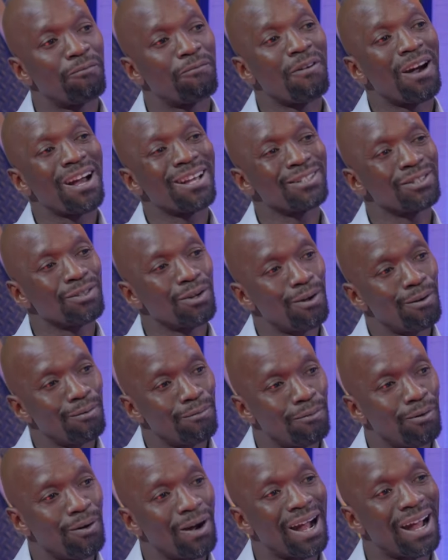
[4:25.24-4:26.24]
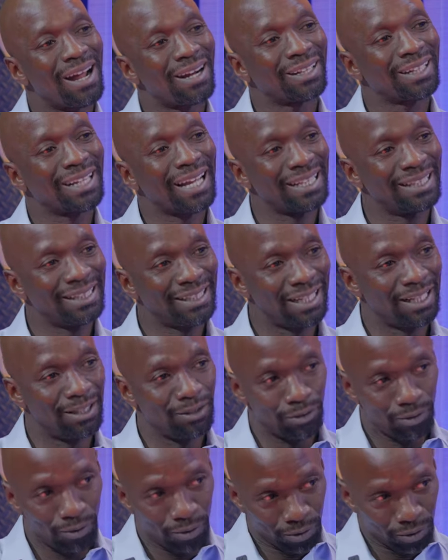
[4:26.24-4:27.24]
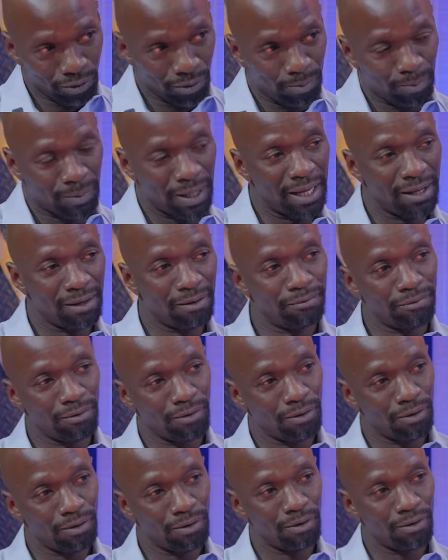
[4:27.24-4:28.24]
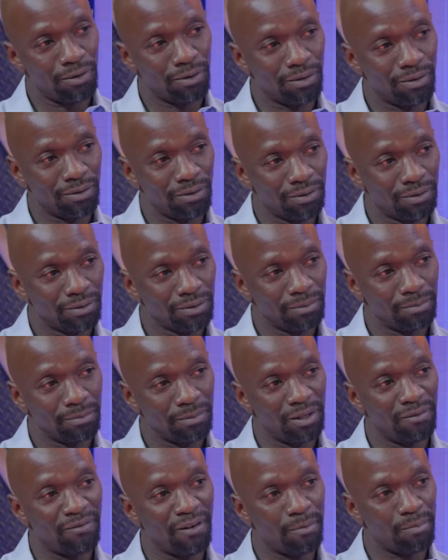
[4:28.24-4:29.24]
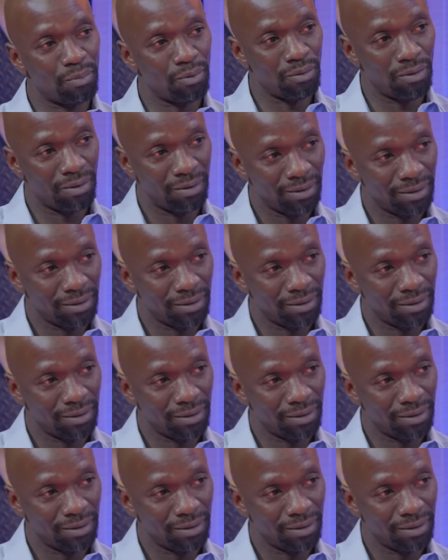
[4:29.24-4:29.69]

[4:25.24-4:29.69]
The father for Arcante. You know the player for Liverpool?